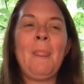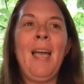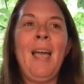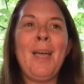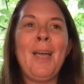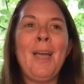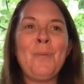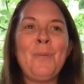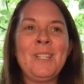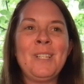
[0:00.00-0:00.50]

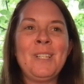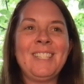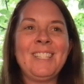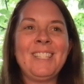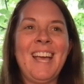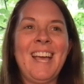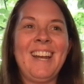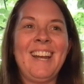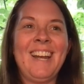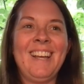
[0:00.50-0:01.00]
I once
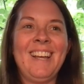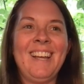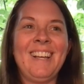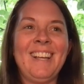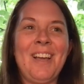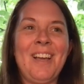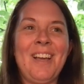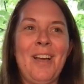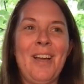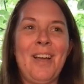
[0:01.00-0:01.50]
had
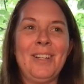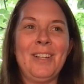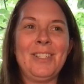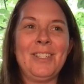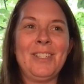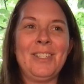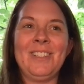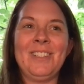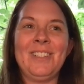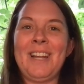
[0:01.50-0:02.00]
a college
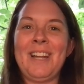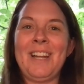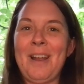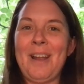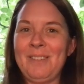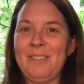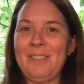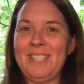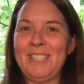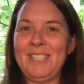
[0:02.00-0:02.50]
student that
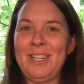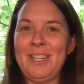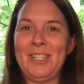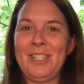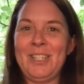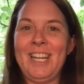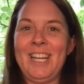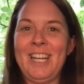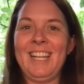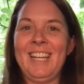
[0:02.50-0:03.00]
I was
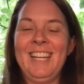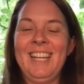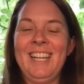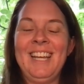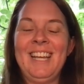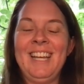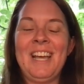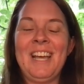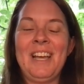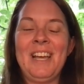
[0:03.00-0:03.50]
teaching
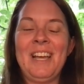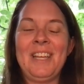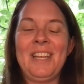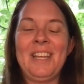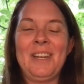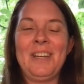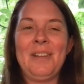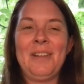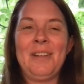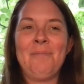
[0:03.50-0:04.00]
uh,
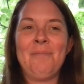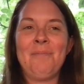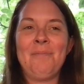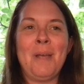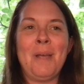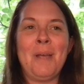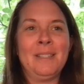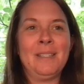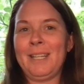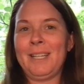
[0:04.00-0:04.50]
in a
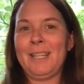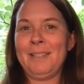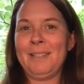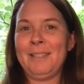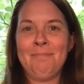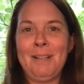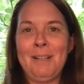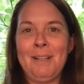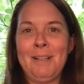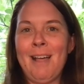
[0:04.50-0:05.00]
basic
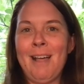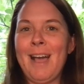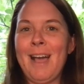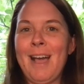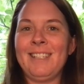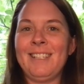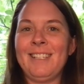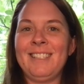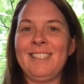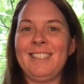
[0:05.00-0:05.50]

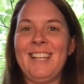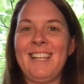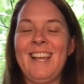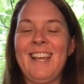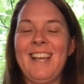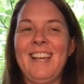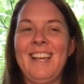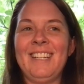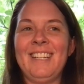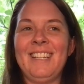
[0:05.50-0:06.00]
class
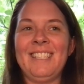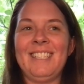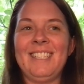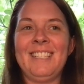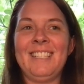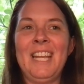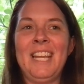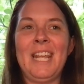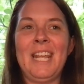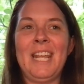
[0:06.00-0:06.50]
and
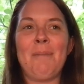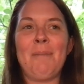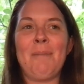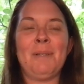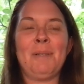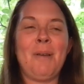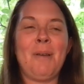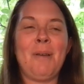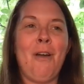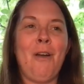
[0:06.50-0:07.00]
he came
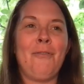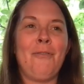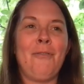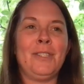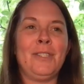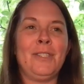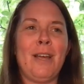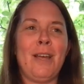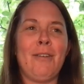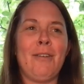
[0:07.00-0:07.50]
to my
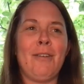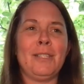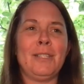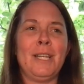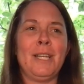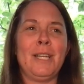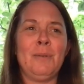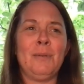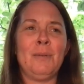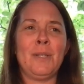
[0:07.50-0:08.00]
office hours
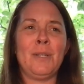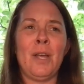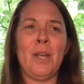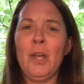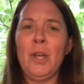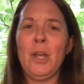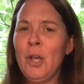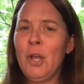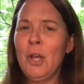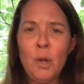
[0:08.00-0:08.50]
and he was
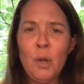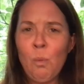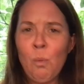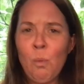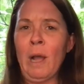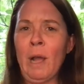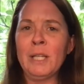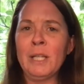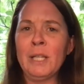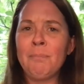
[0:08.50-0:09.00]
like, you know,
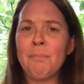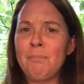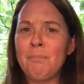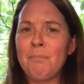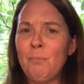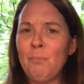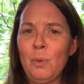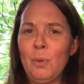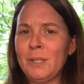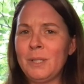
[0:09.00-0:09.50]
why is
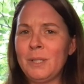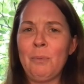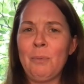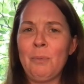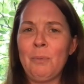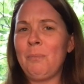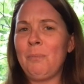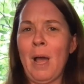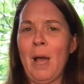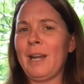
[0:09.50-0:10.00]
what's up
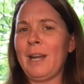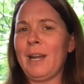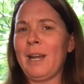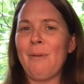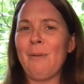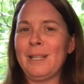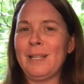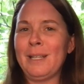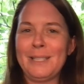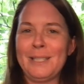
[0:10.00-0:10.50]
with botany?
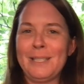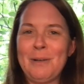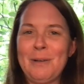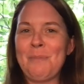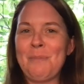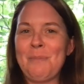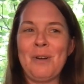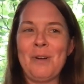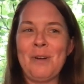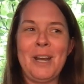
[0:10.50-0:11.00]
Why is it so
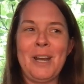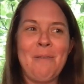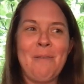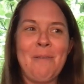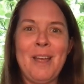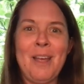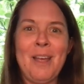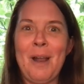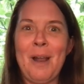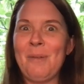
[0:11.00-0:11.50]
important
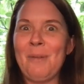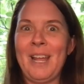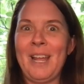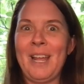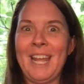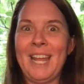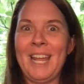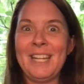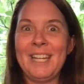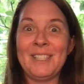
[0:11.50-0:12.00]
anyway? And I'm
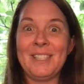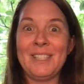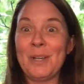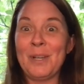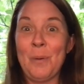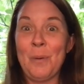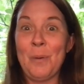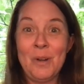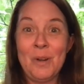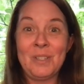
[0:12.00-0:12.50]
like, it's the
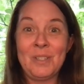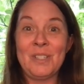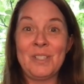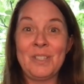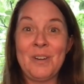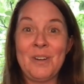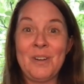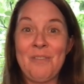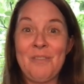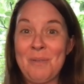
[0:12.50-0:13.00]

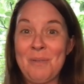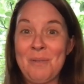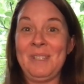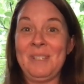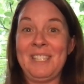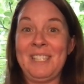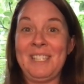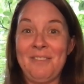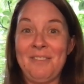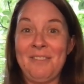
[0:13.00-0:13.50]
cornerstone of
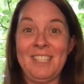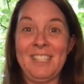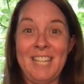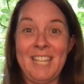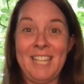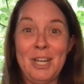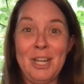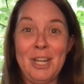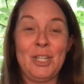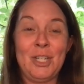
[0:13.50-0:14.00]
human
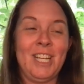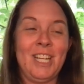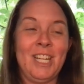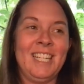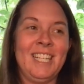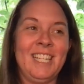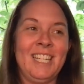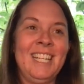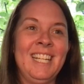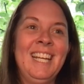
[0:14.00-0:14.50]

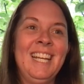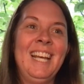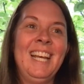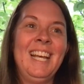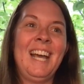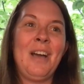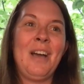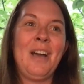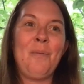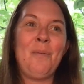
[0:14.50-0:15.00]
civilization.
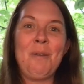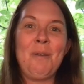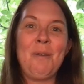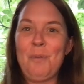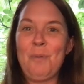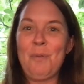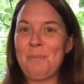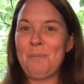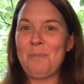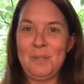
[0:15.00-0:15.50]
Uh, we
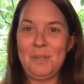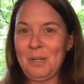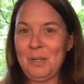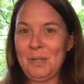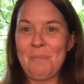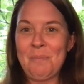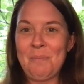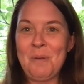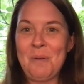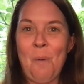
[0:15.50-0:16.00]
would
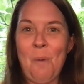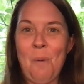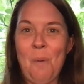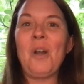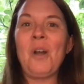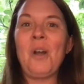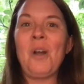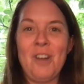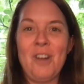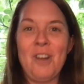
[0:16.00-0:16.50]
still be
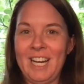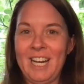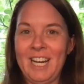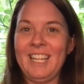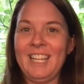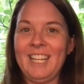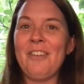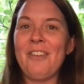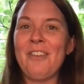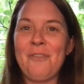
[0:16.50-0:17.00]
wandering
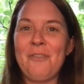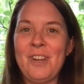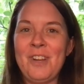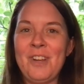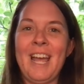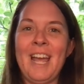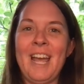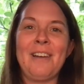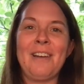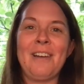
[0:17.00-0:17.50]
if
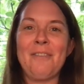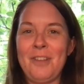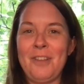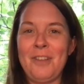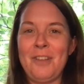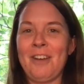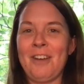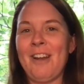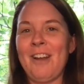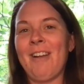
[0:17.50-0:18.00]
we hadn't
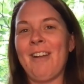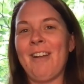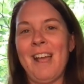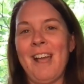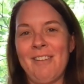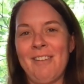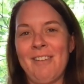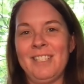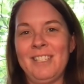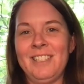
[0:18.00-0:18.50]
figured out
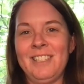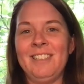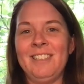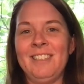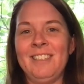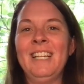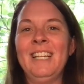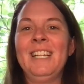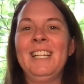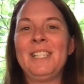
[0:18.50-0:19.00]
how to
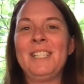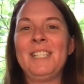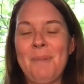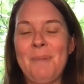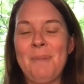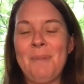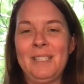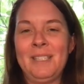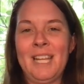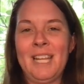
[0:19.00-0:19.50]

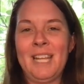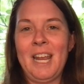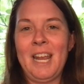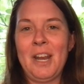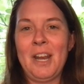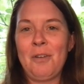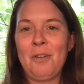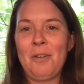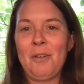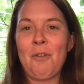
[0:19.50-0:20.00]

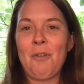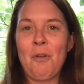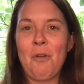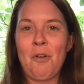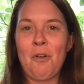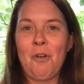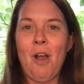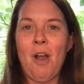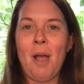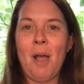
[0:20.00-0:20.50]
domesticate and grow
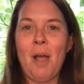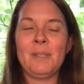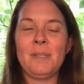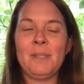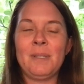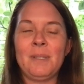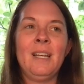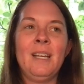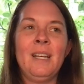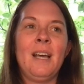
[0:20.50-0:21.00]

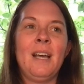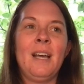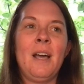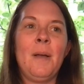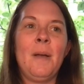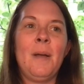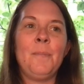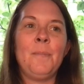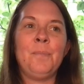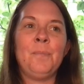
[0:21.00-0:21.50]
crops.
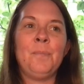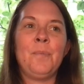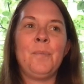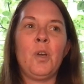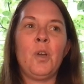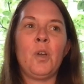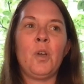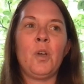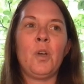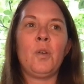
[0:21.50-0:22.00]
Um,
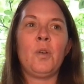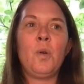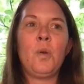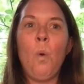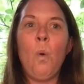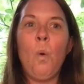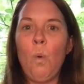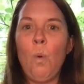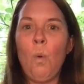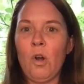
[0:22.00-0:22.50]
the
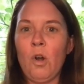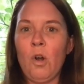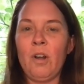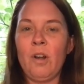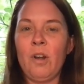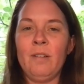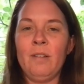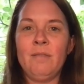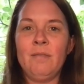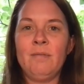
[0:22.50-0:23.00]

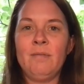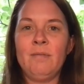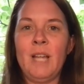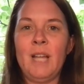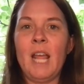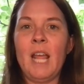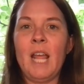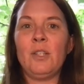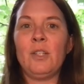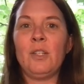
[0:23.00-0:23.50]
corn
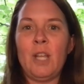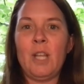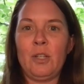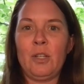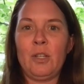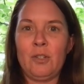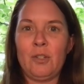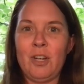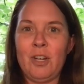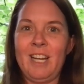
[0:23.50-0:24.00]

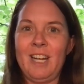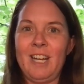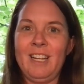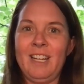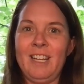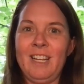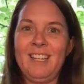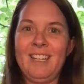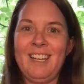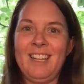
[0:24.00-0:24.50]

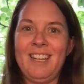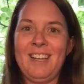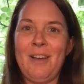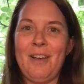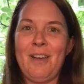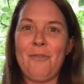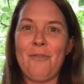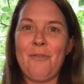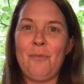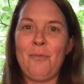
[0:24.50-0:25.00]
ancestry
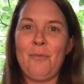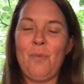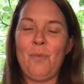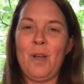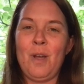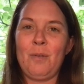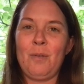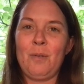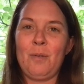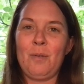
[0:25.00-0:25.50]
uh, of
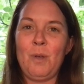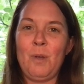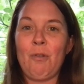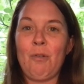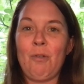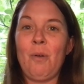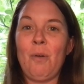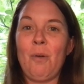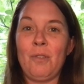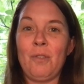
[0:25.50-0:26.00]
what we
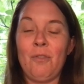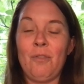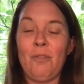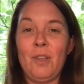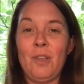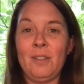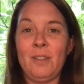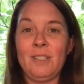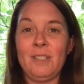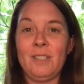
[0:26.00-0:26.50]
grow in the
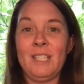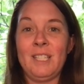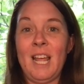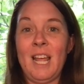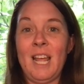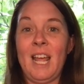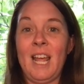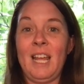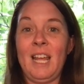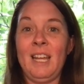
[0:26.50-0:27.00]
fields
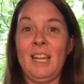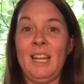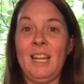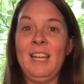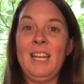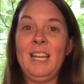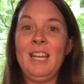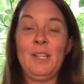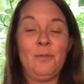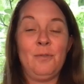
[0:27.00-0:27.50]
today
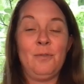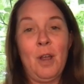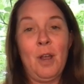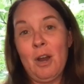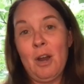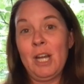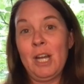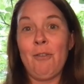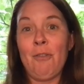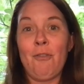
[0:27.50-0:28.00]
is
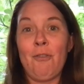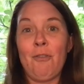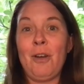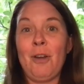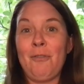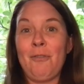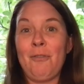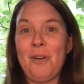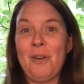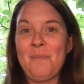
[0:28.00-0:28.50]
very
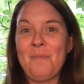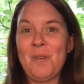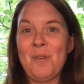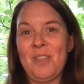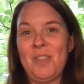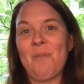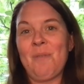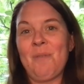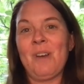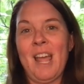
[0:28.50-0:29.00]
different from
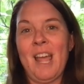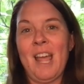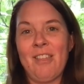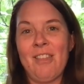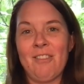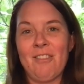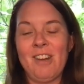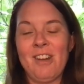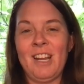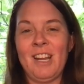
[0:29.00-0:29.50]
what they were
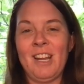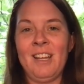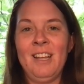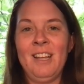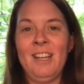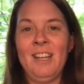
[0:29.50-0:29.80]
gathering